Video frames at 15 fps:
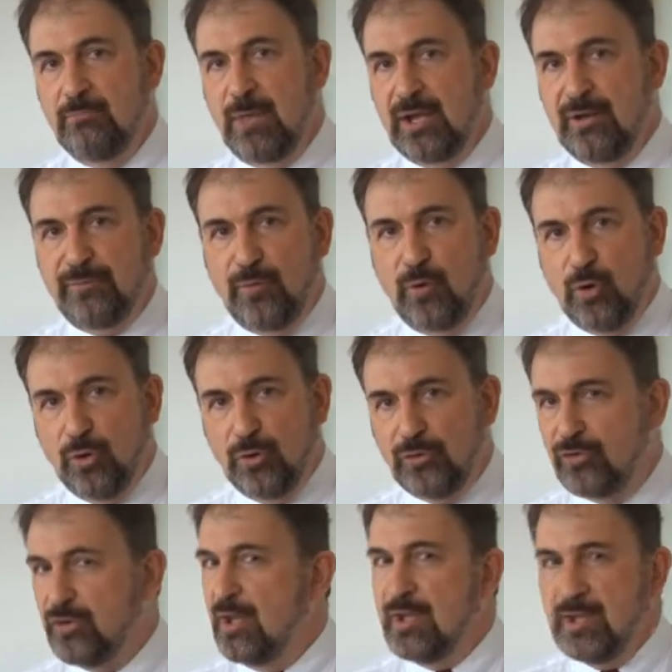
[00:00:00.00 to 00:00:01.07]

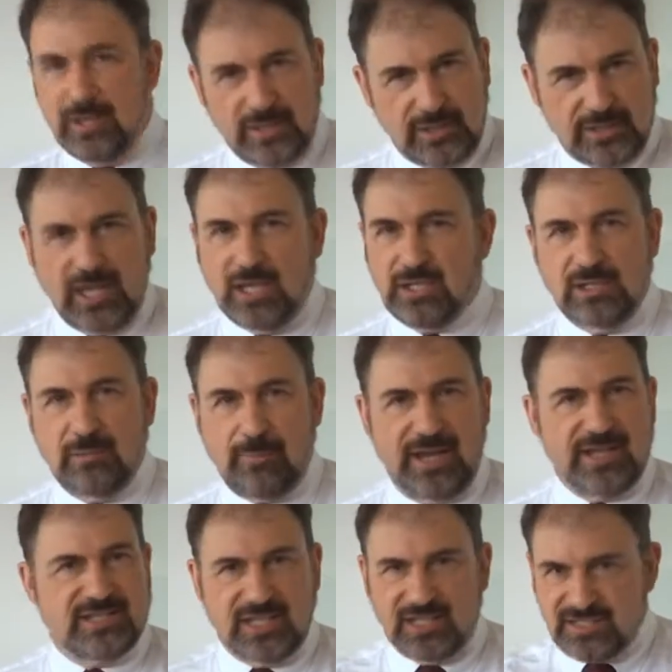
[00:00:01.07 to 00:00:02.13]
metaphors, getting the
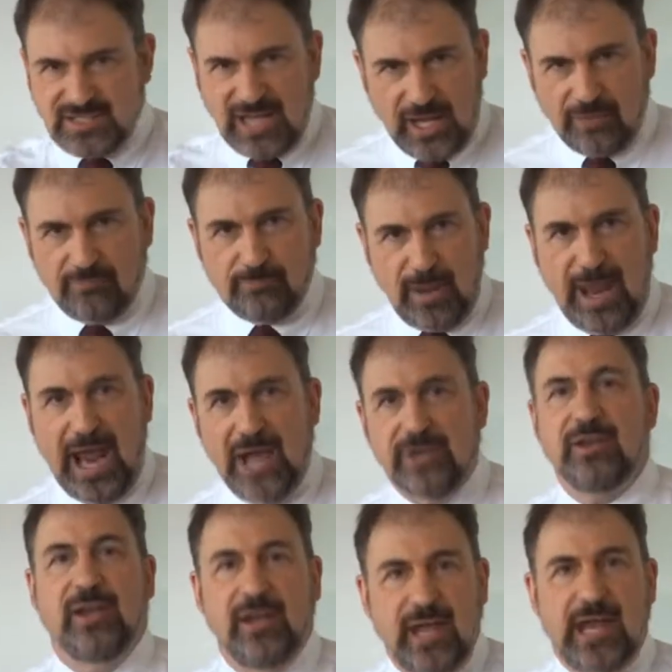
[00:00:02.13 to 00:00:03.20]
basics down
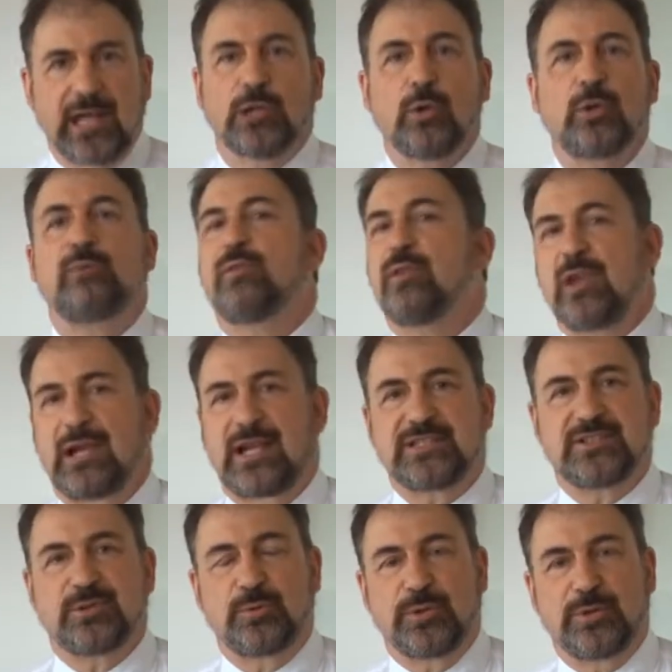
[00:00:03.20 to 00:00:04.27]
pat, and looking for the
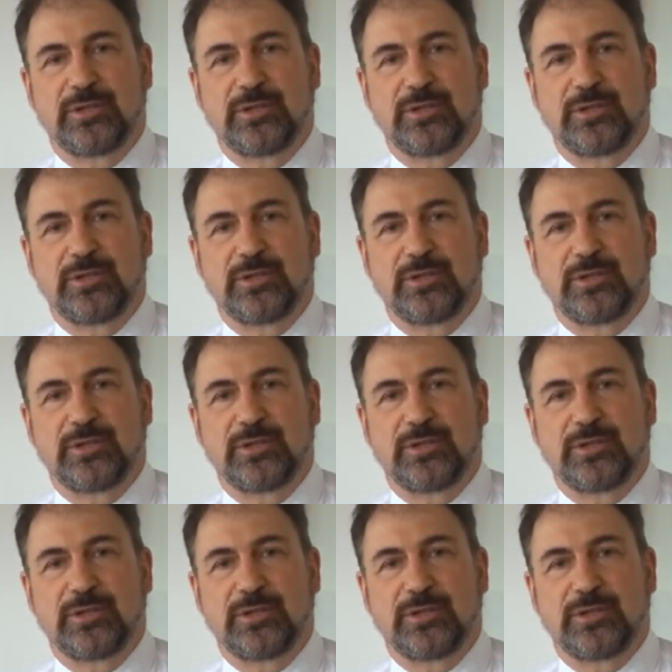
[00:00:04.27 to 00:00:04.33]
lexical